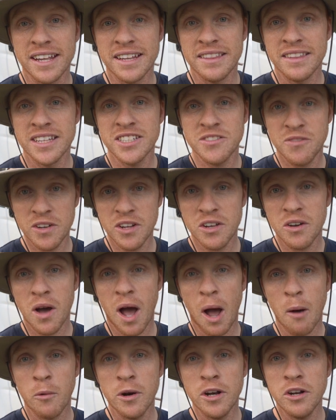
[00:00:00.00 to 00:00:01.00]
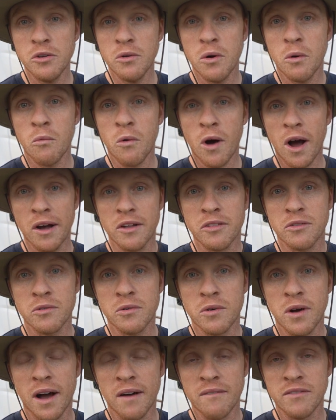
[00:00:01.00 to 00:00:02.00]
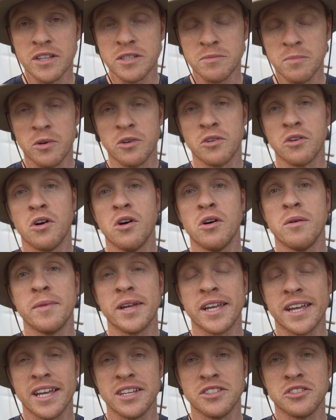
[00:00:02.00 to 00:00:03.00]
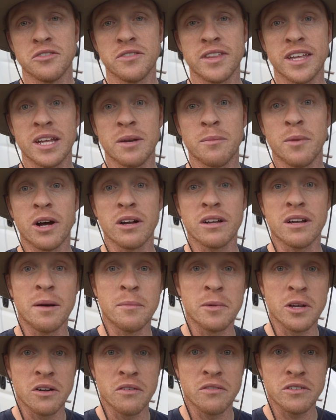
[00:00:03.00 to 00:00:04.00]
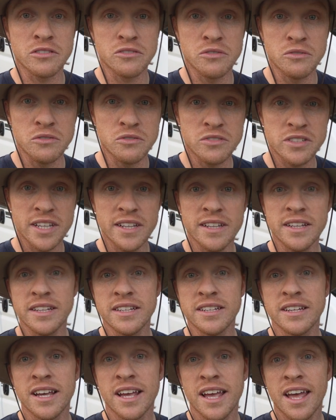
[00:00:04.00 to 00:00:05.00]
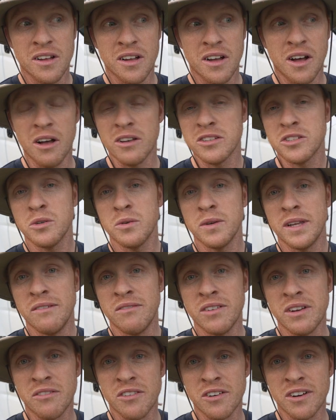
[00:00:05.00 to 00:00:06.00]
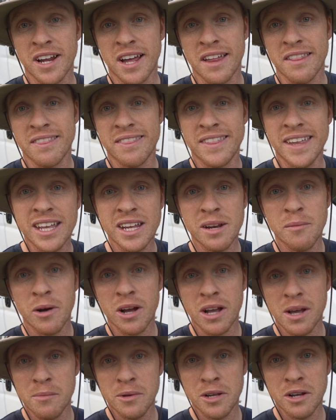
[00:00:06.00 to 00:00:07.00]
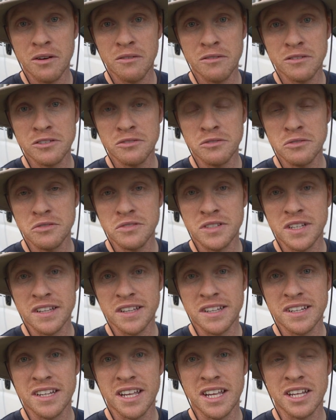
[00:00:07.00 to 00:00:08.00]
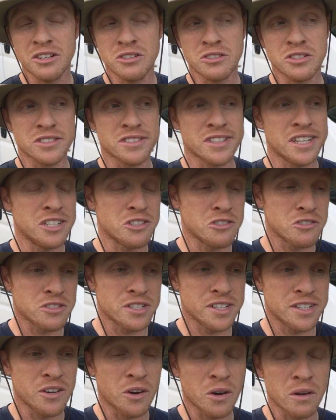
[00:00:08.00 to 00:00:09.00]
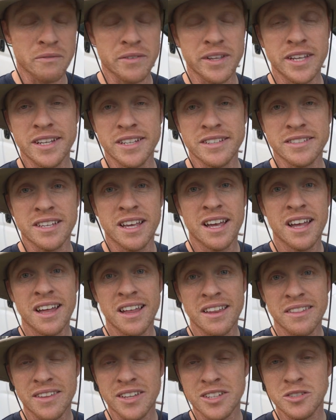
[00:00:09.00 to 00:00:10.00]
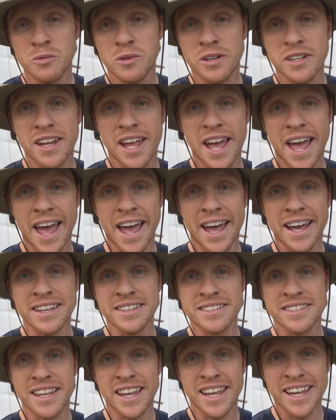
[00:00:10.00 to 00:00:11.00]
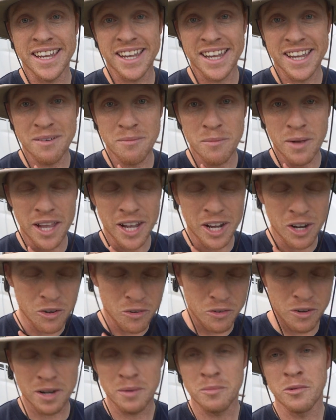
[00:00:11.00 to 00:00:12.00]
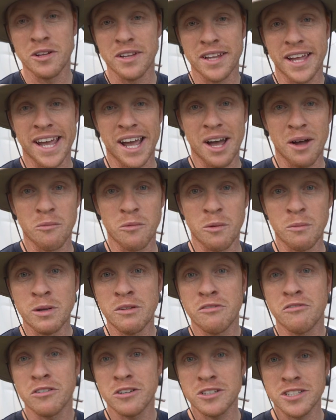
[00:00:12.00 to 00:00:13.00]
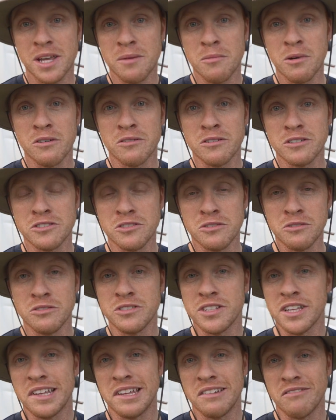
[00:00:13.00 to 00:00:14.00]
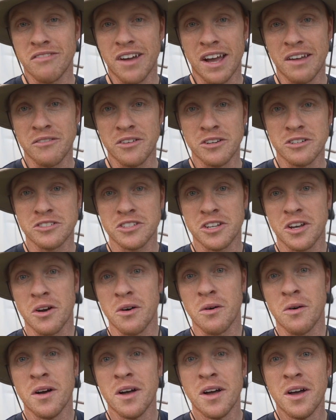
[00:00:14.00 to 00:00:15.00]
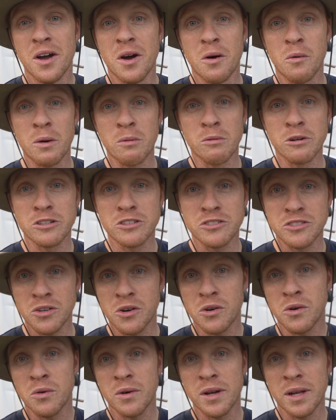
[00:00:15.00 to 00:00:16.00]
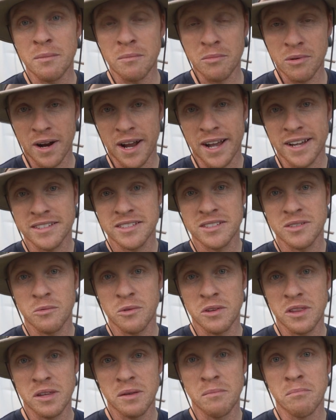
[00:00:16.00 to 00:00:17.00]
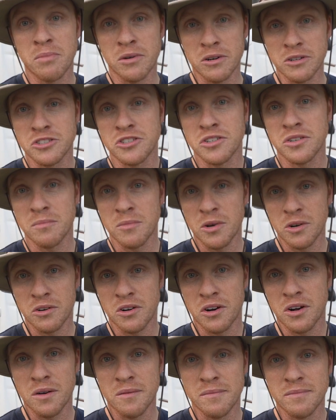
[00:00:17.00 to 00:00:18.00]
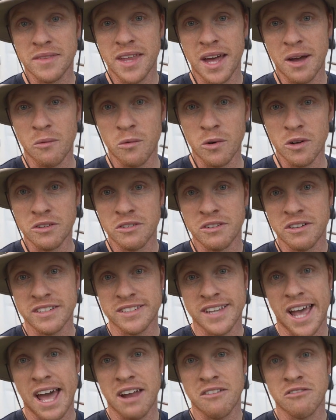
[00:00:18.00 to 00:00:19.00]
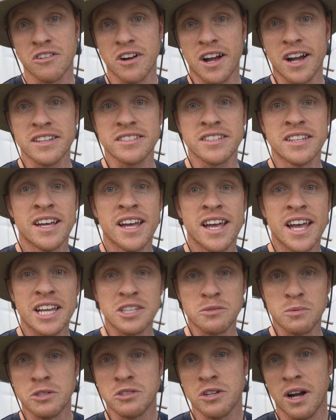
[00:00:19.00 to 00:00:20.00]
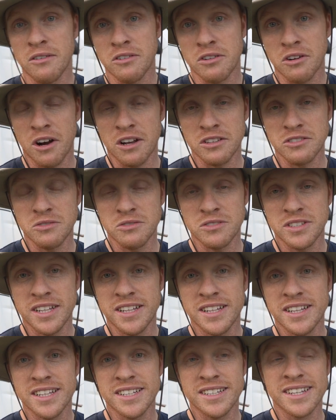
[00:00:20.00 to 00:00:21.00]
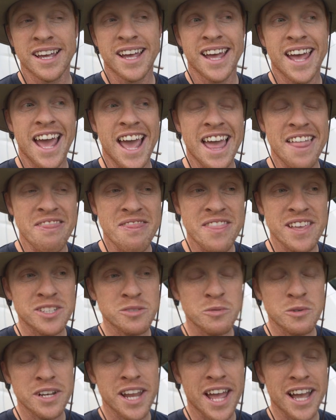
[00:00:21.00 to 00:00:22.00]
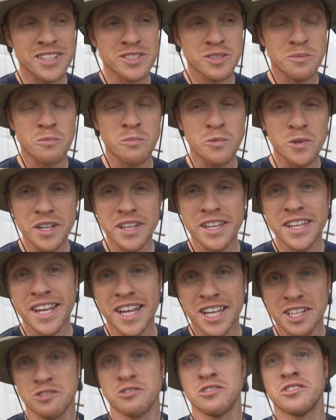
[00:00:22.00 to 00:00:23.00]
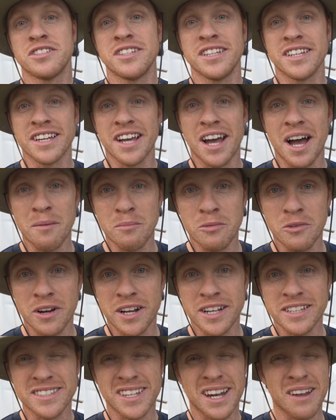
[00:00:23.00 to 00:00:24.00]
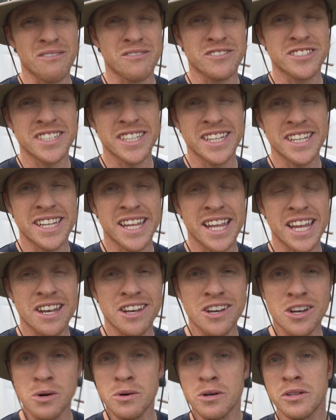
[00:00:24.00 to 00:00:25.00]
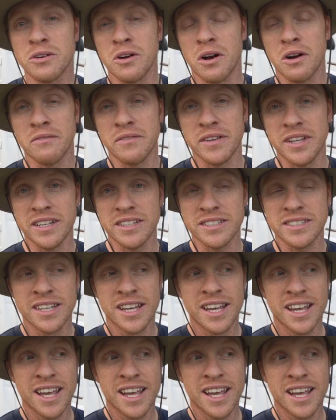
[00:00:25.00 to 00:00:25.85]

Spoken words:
in this video, I want to do a walkthrough of this motorhome in case you're thinking about coming over to New Zealand. Also, even if you're not thinking about coming over to New Zealand and you're just interested in RVs, this one has an incredible layout. When we first came over to New Zealand 5 years ago, we were so impressed with the Burstner motorhome that Wilderness had for us as we traveled across New Zealand. And this one has some really interesting upgrades that I've seen in no other RVs,